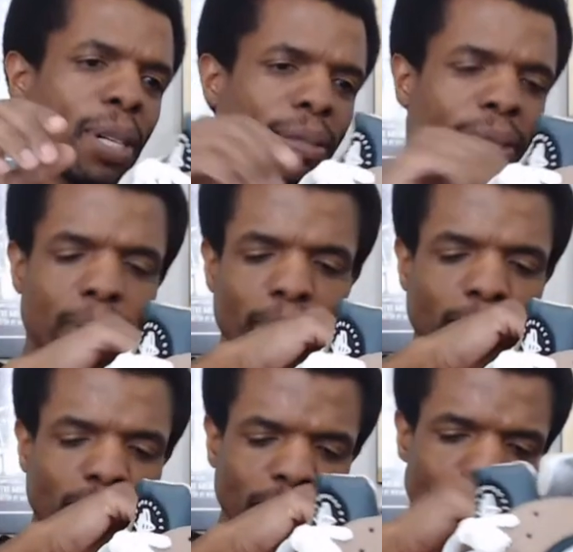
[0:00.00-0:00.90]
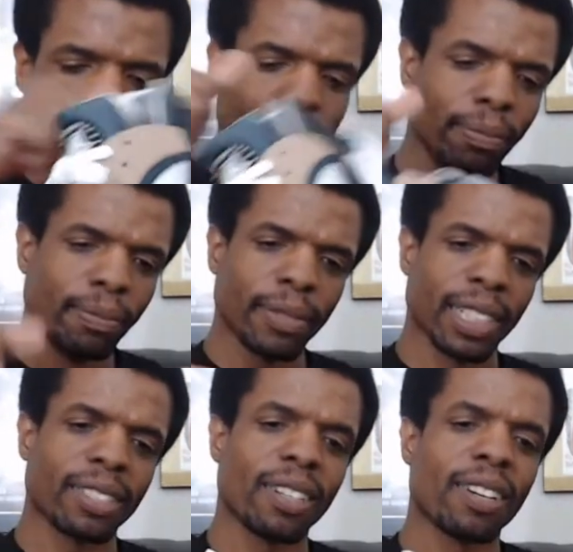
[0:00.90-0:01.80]
But I
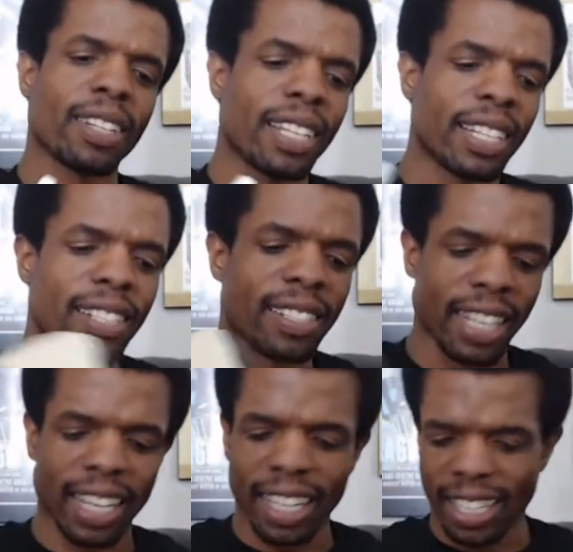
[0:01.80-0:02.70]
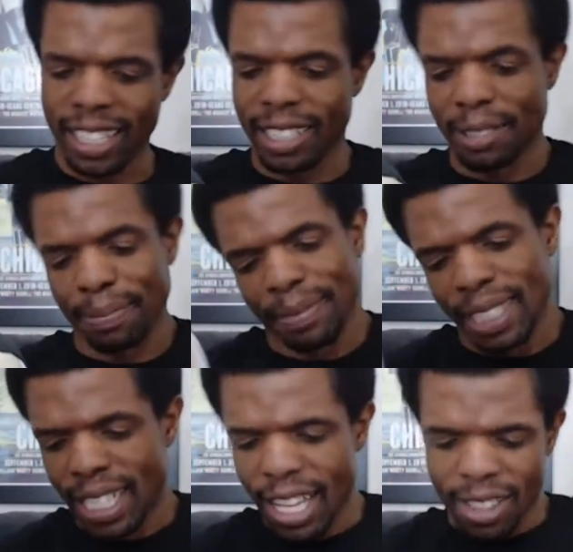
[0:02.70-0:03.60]
saw these and
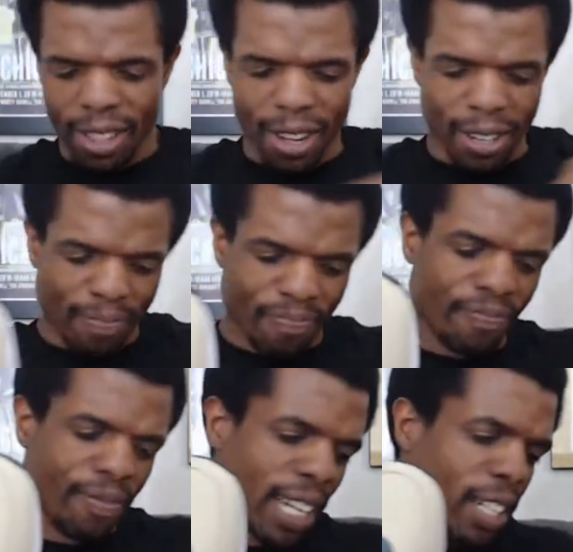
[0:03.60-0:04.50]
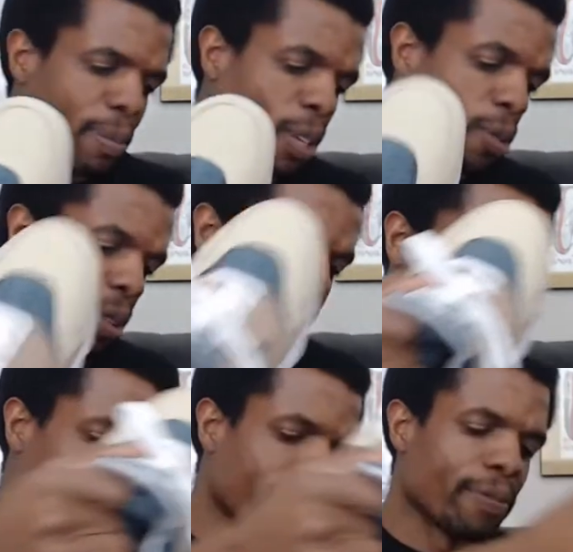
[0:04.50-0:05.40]
thought that could be cool to
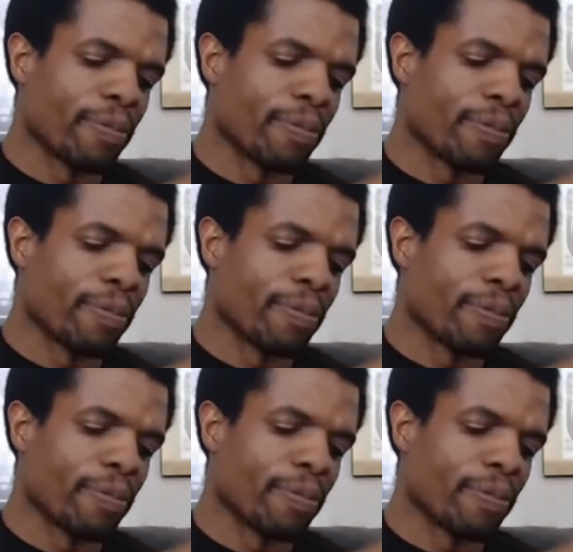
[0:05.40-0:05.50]
have.